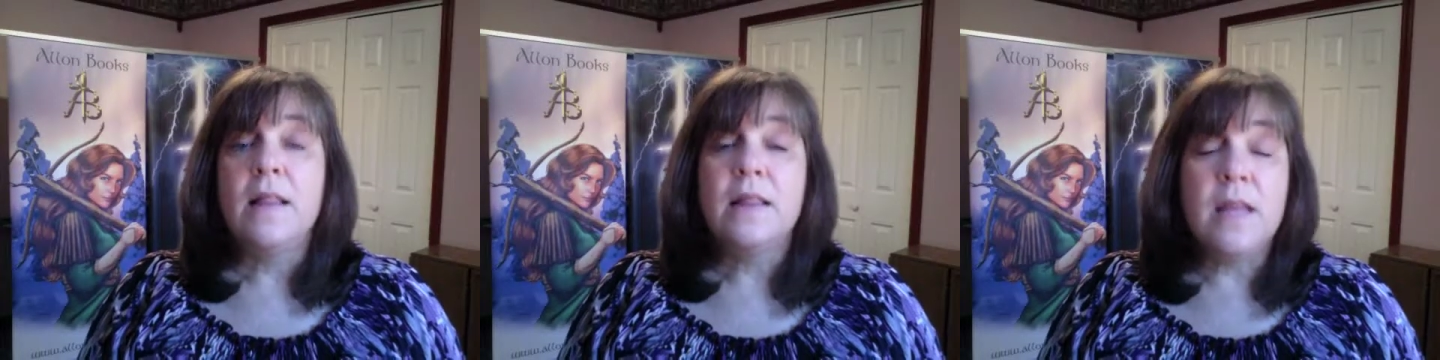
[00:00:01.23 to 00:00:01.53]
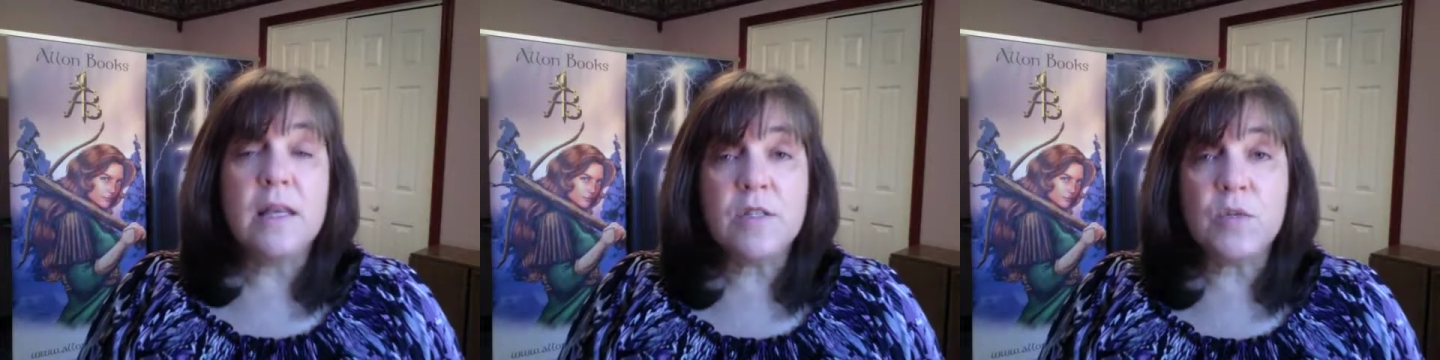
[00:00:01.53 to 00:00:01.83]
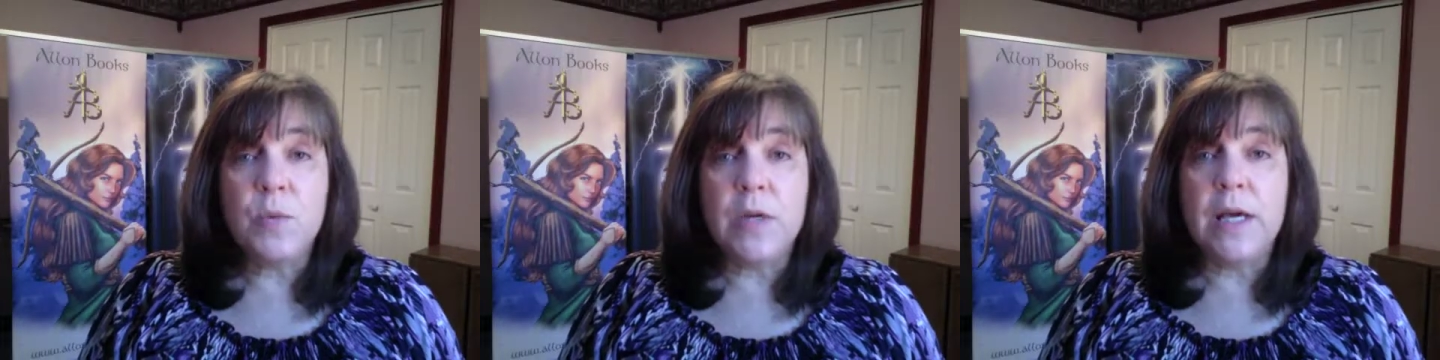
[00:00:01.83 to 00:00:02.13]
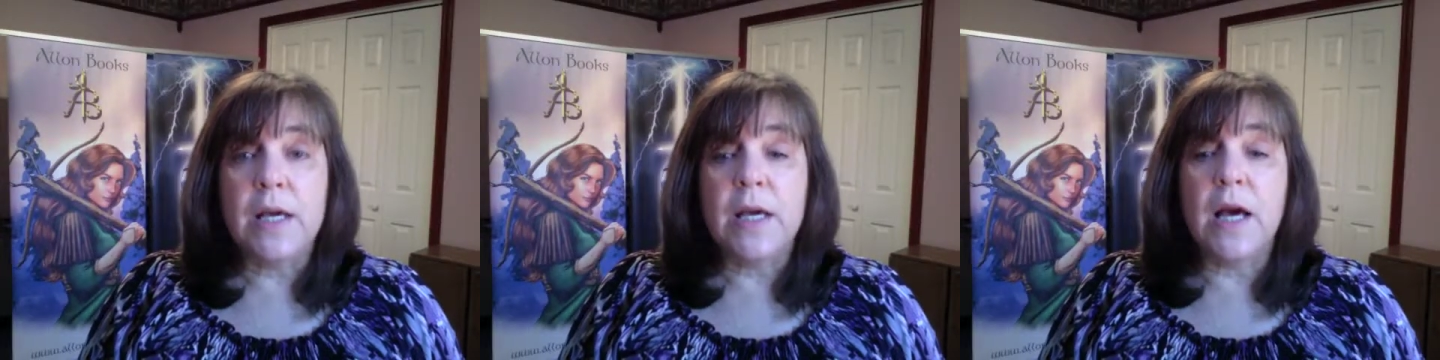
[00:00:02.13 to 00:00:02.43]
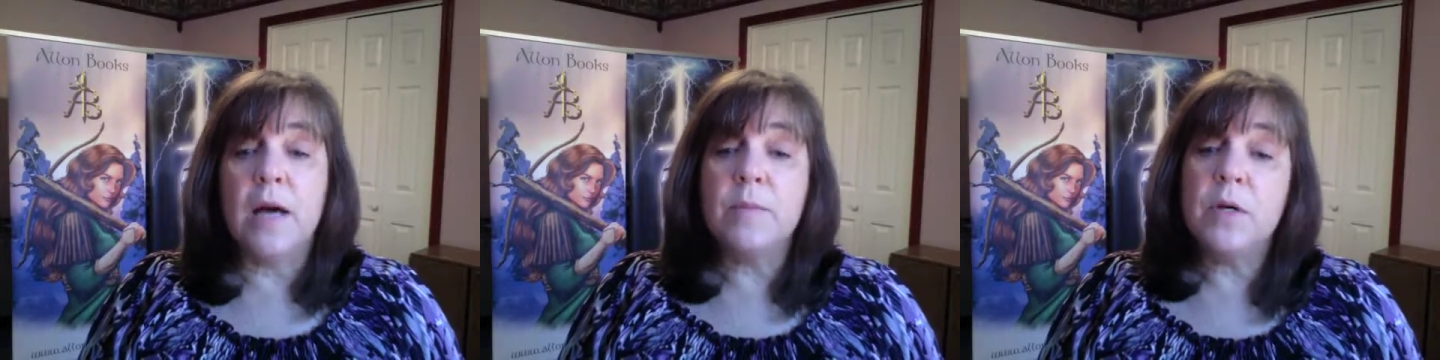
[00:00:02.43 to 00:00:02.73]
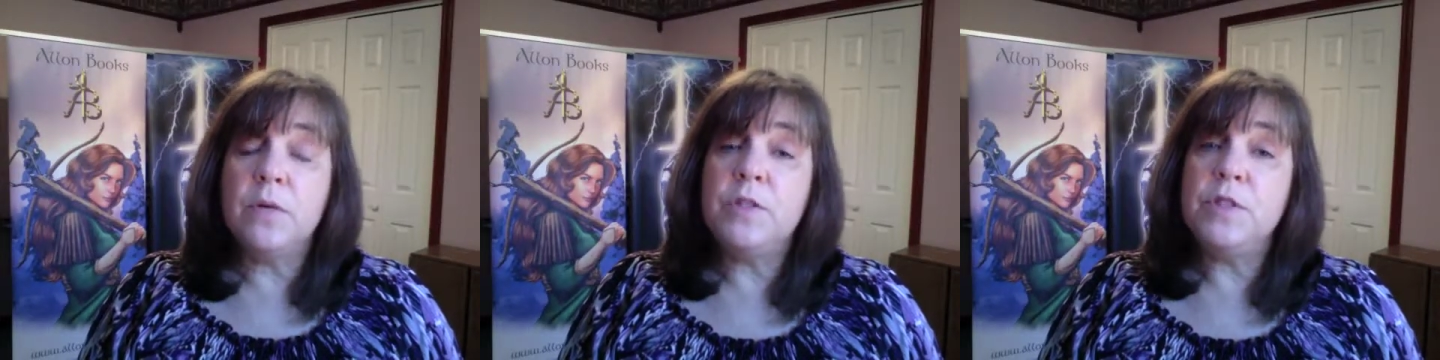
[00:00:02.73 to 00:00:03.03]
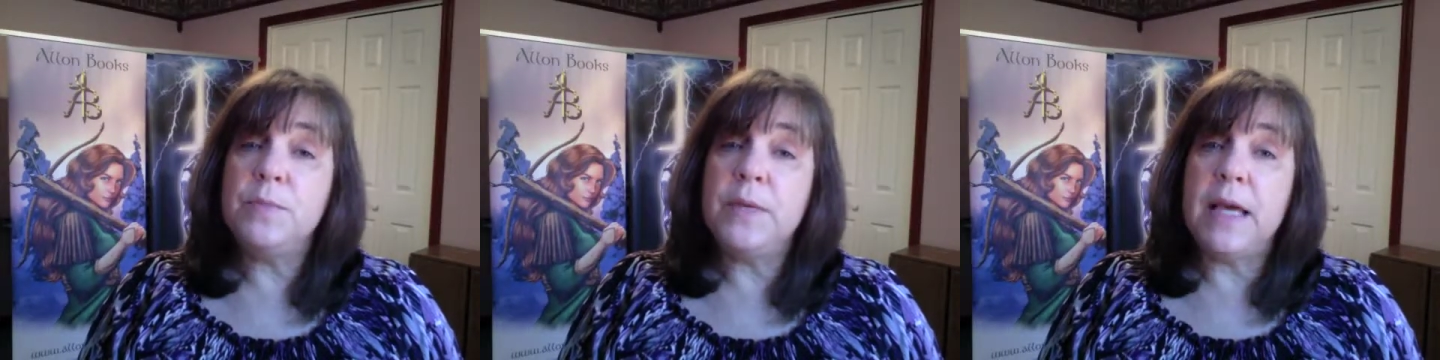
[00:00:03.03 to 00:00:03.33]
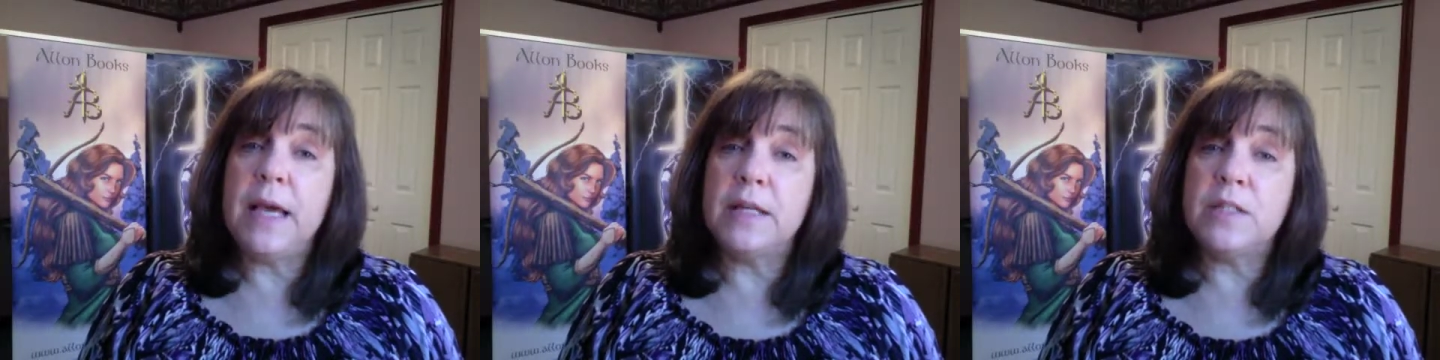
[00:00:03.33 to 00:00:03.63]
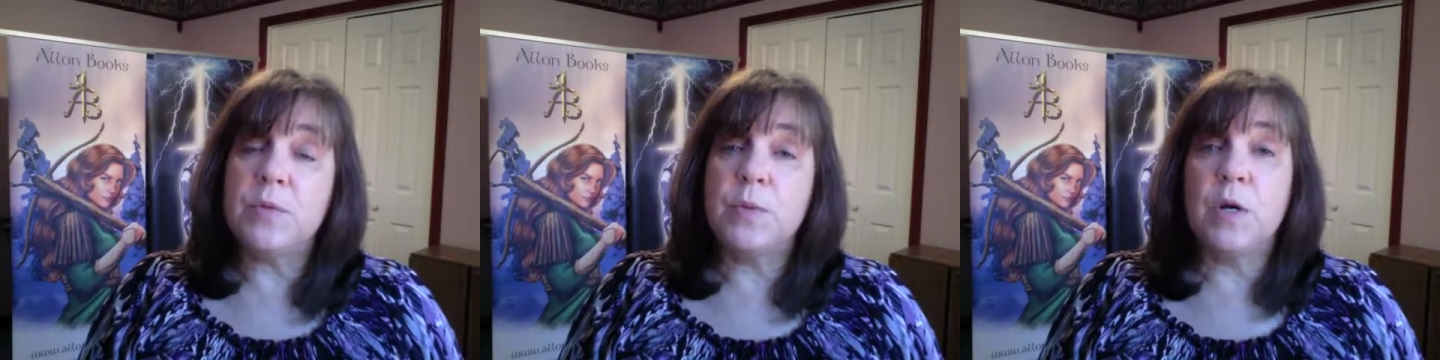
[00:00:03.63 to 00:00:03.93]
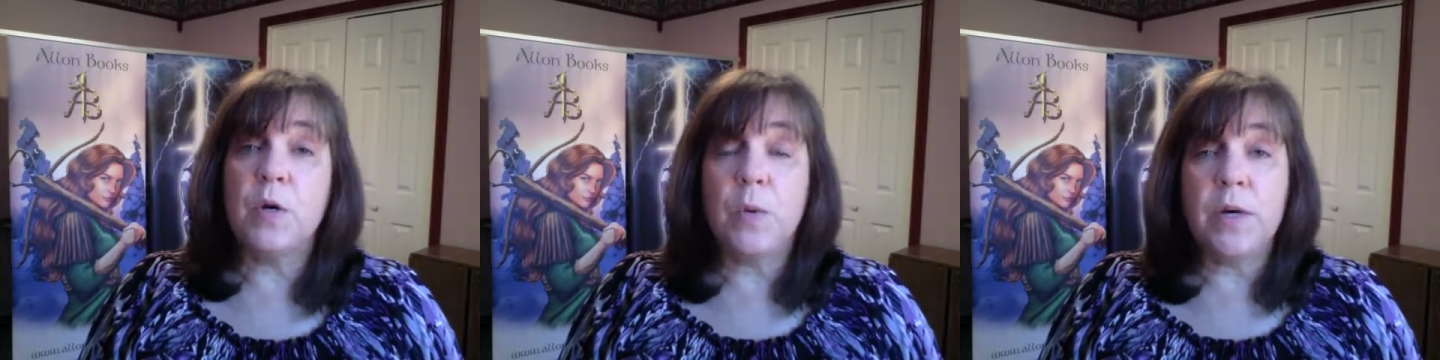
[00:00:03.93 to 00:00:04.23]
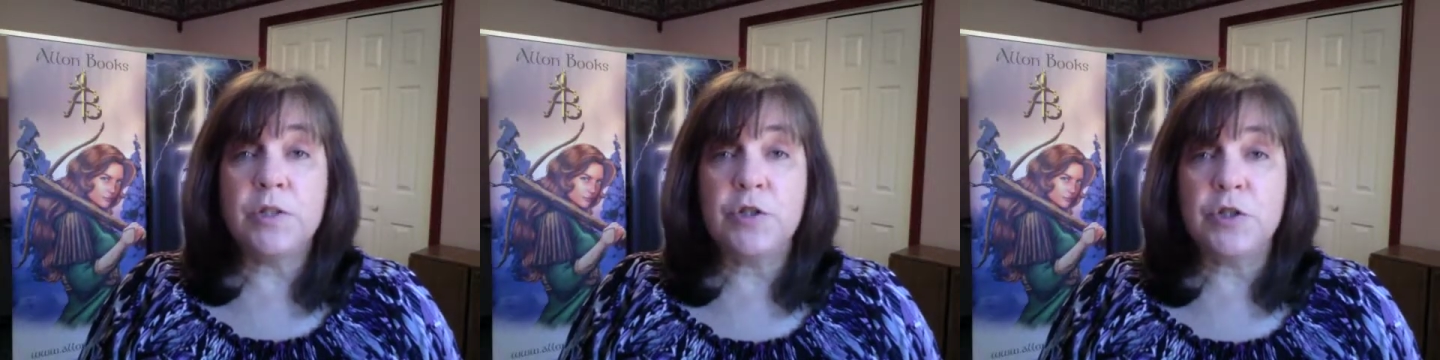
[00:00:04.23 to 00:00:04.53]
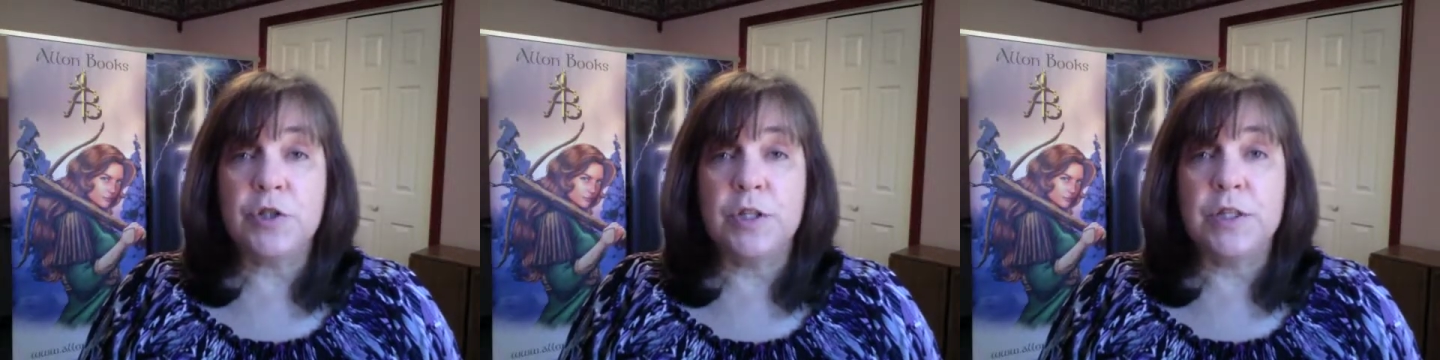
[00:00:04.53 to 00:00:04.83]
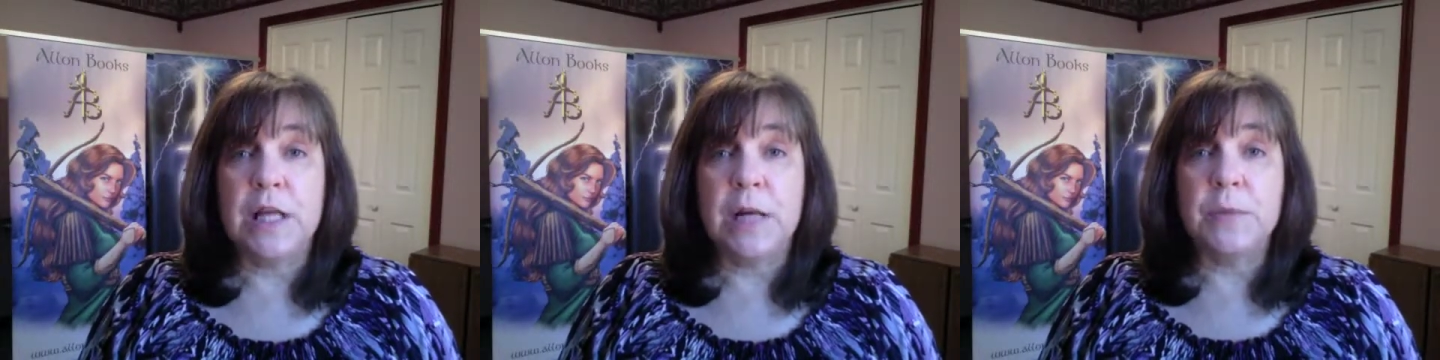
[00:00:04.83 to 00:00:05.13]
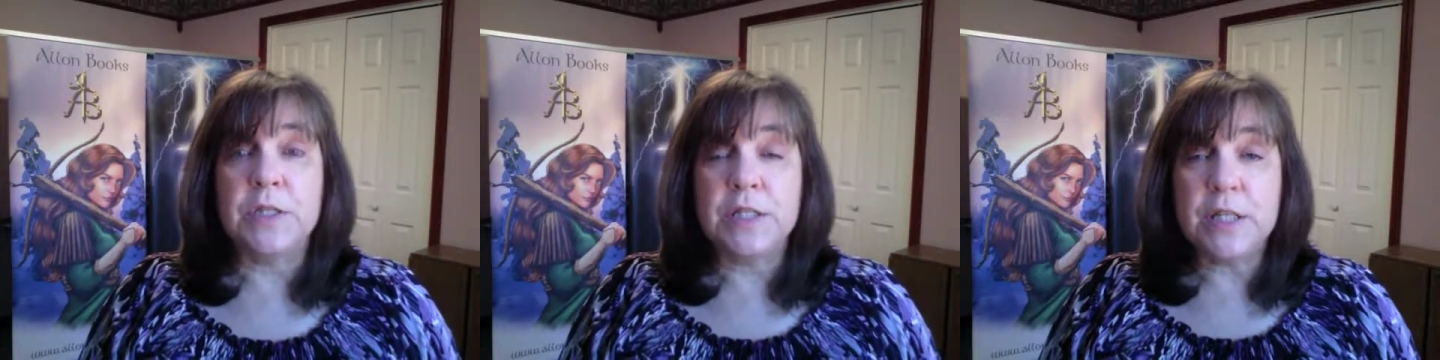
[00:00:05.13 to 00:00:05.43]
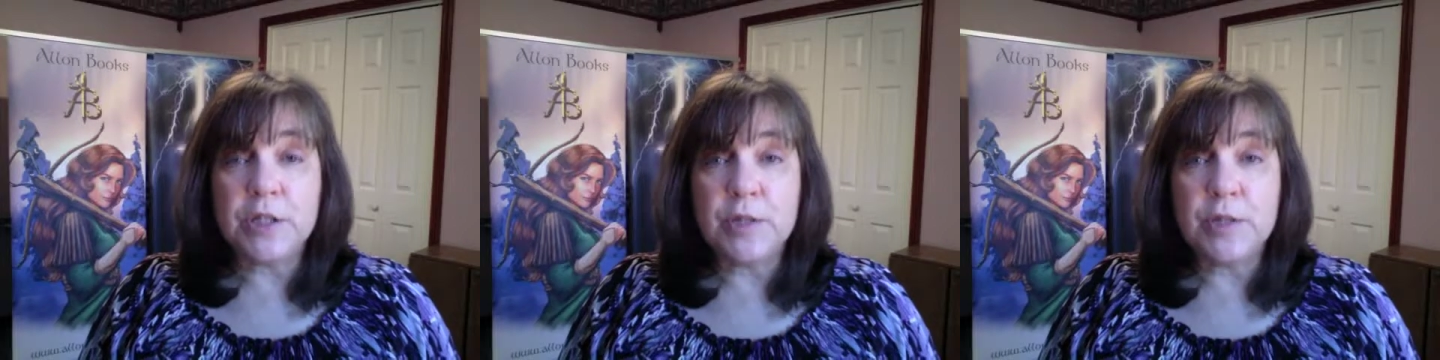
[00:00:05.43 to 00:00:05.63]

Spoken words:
This week, I'm going to be answering a question that was sent